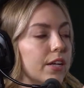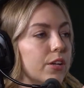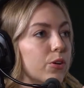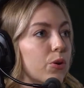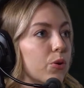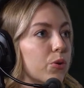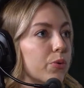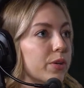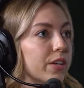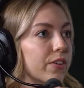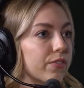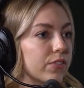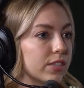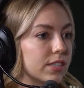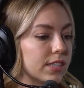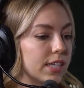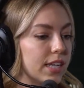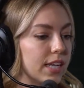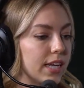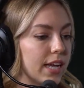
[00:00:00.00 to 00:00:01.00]
You go to a
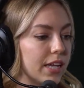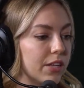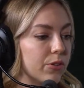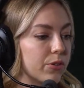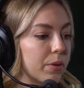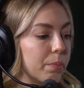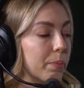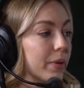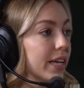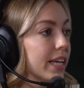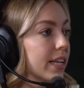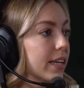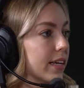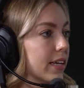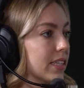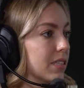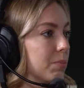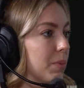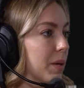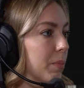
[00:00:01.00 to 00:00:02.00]
different city and you compete
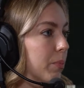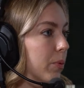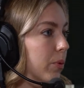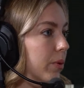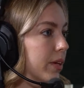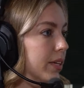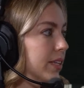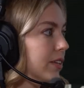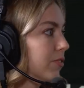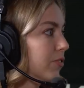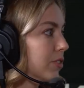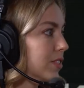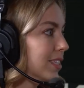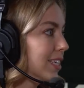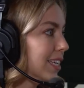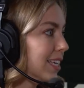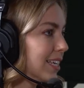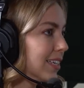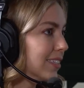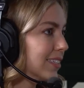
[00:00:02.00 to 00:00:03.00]
against people in different
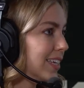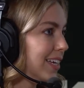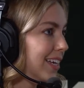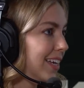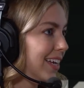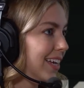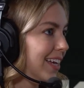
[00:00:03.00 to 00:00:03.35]
cities.